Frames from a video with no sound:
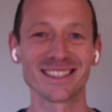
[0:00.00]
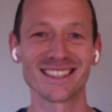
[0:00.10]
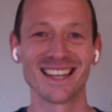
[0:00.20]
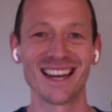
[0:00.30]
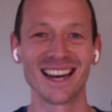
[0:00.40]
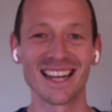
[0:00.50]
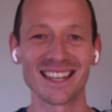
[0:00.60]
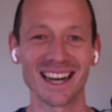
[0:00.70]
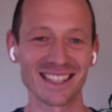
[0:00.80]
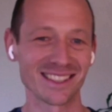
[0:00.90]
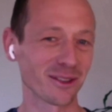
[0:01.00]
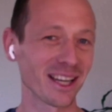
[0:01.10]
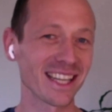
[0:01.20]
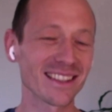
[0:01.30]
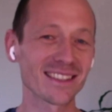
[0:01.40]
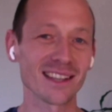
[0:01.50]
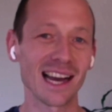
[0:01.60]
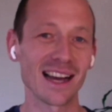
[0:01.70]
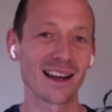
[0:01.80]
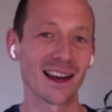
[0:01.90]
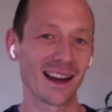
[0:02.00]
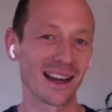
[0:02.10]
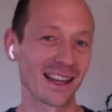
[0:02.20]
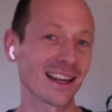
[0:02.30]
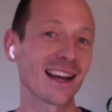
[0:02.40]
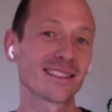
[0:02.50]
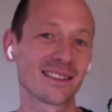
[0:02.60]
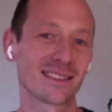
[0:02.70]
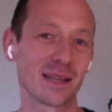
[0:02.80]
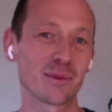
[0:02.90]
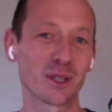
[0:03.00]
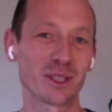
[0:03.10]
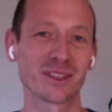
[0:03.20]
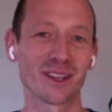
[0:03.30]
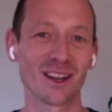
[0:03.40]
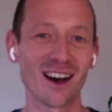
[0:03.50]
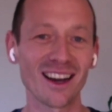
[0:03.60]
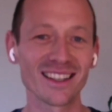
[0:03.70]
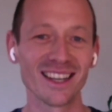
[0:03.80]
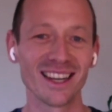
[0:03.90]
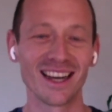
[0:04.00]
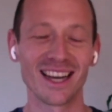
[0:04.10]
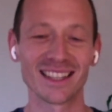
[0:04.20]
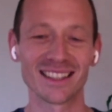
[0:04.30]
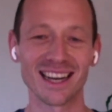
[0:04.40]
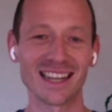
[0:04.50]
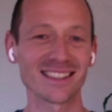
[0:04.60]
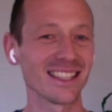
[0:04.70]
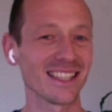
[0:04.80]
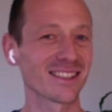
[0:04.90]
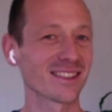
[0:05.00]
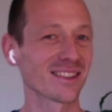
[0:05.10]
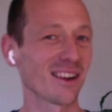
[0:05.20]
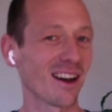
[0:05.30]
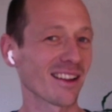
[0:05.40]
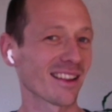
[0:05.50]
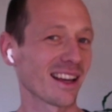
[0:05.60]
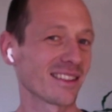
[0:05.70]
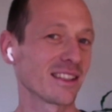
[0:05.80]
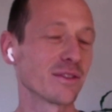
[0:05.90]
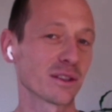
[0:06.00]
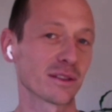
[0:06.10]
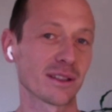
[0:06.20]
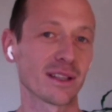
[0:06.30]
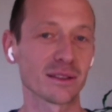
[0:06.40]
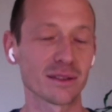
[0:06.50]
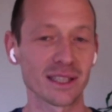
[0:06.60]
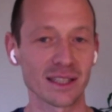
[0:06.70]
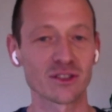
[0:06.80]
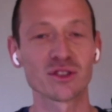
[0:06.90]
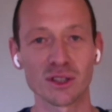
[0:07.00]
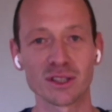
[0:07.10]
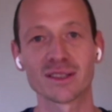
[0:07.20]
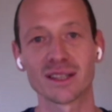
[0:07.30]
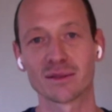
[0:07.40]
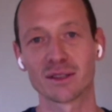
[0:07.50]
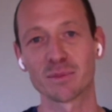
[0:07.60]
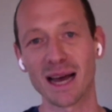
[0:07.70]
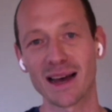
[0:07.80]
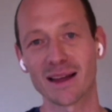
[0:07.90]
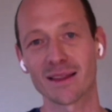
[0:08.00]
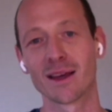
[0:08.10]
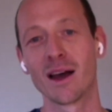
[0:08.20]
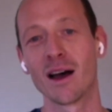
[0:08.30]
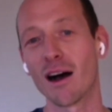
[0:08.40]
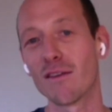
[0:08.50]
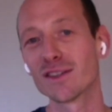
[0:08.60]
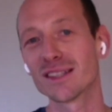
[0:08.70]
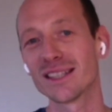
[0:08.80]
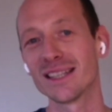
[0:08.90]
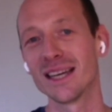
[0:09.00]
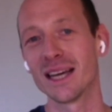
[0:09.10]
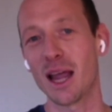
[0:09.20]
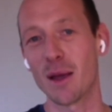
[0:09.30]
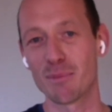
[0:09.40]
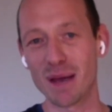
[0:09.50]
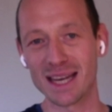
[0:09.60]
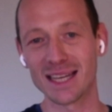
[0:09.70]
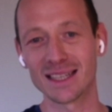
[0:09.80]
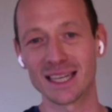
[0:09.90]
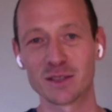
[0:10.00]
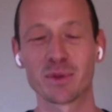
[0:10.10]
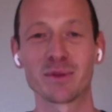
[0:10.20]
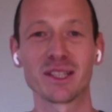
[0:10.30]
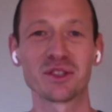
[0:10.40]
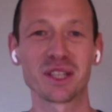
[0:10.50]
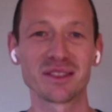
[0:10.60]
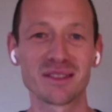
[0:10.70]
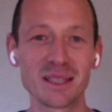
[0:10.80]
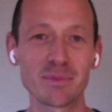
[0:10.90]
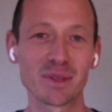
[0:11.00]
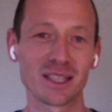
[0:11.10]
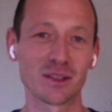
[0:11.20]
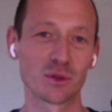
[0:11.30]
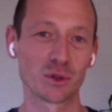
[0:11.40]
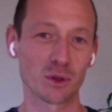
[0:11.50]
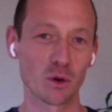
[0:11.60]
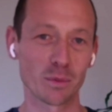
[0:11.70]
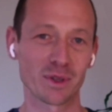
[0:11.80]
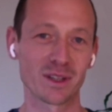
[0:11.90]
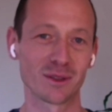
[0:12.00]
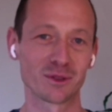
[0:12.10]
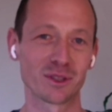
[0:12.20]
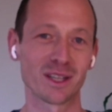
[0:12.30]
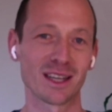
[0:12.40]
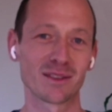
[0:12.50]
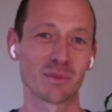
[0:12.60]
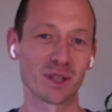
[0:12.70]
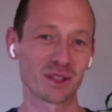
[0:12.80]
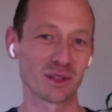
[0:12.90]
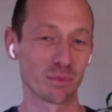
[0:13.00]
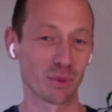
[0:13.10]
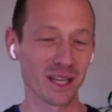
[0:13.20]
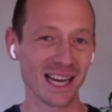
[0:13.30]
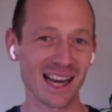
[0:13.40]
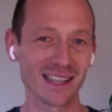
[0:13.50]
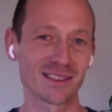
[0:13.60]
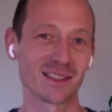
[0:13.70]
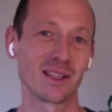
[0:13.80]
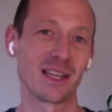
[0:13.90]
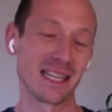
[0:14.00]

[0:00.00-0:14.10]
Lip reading: question. And I get asked the same question a lot. And it's not that difficult, I think, to get started down this path. Obviously, embedding experimentation as deeply into your corporate culture as much as Booking has